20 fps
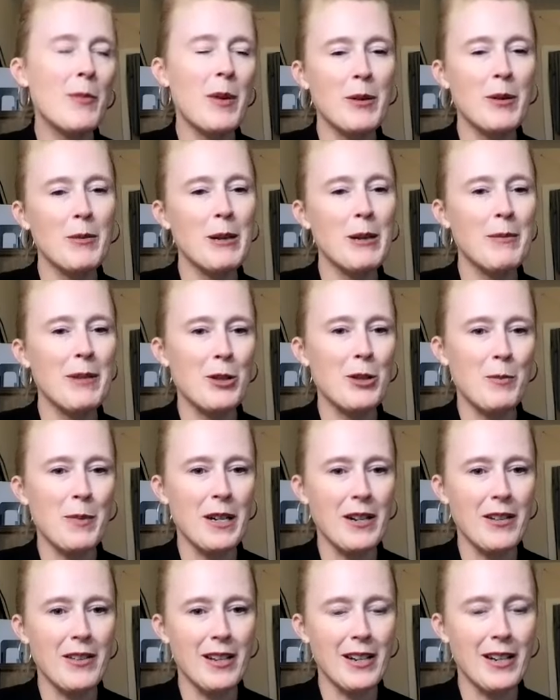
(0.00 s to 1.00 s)
probably much
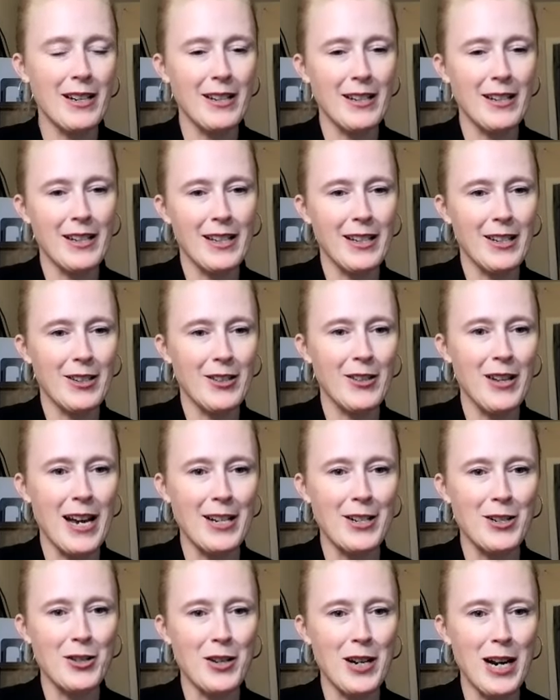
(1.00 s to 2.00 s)
better than
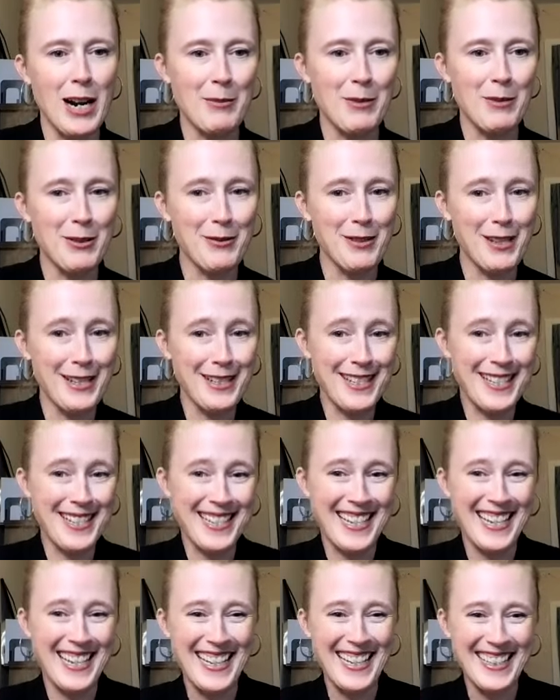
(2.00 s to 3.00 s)
I described it. It's
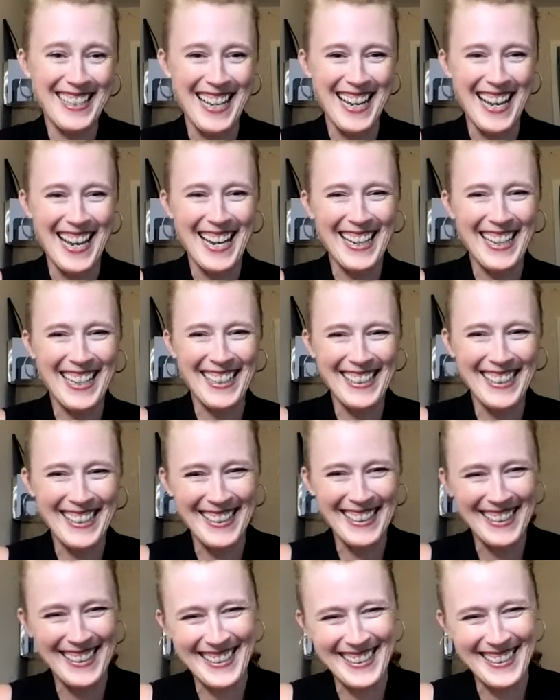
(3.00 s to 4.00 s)
skin-like,
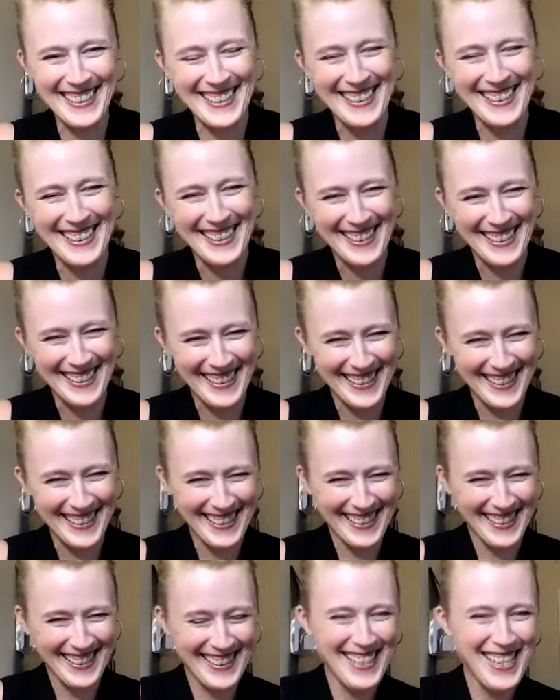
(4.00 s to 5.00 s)

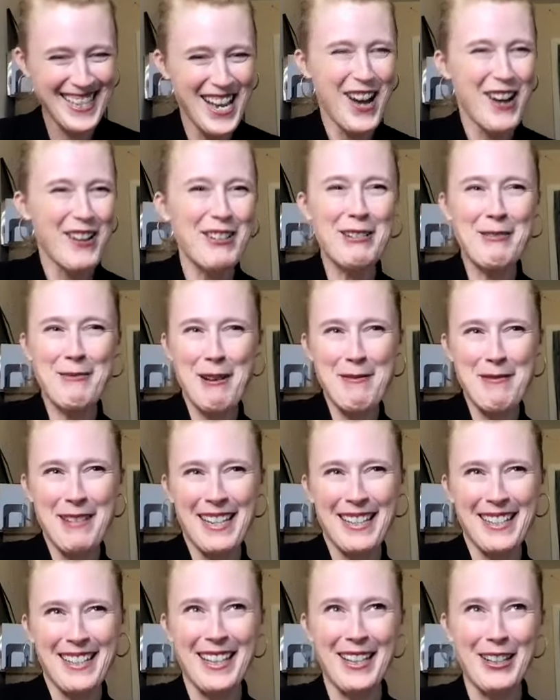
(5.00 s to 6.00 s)
which may
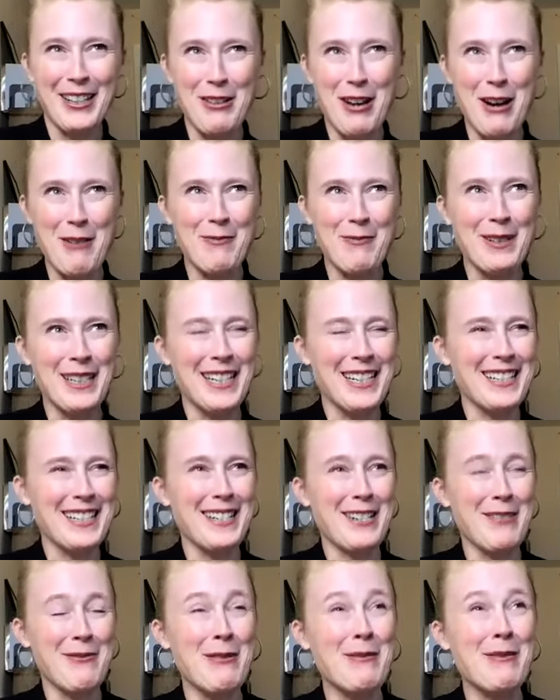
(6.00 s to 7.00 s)
be a little off-putting
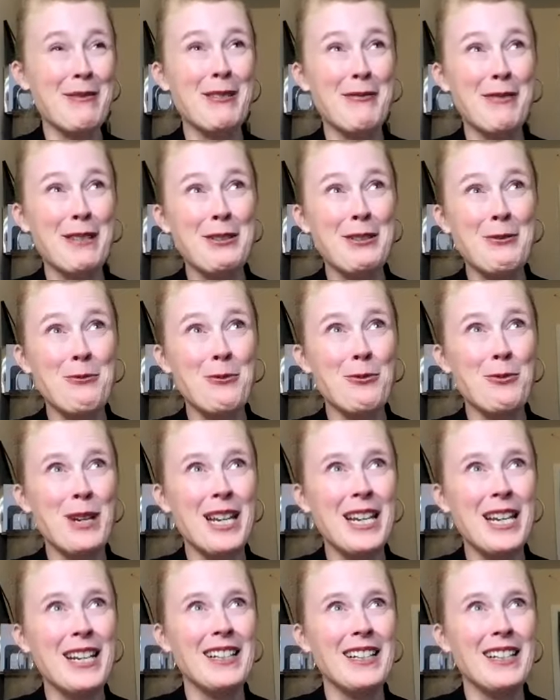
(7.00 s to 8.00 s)
to someone, but it feels
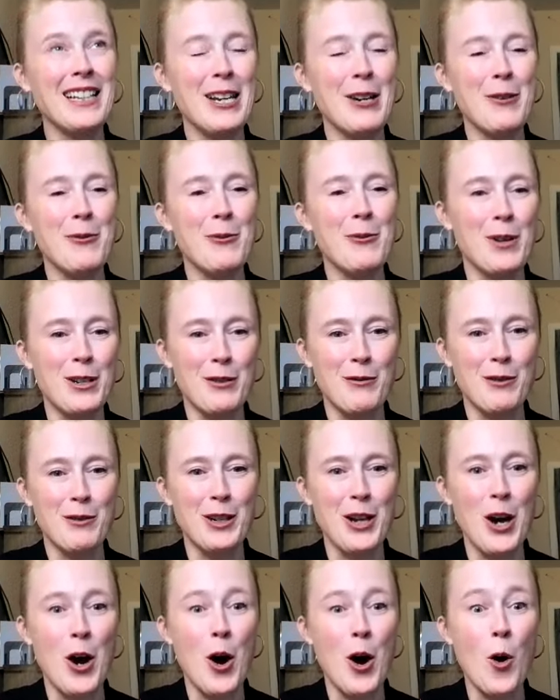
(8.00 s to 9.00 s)
really
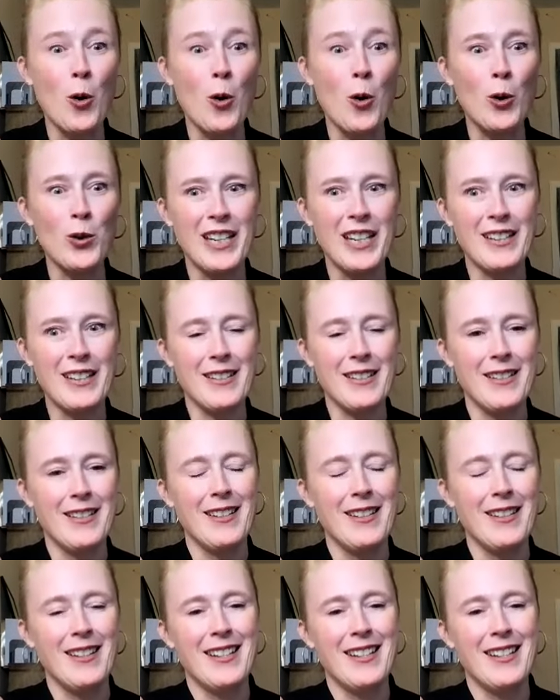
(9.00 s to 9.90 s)
wonderful to hold it.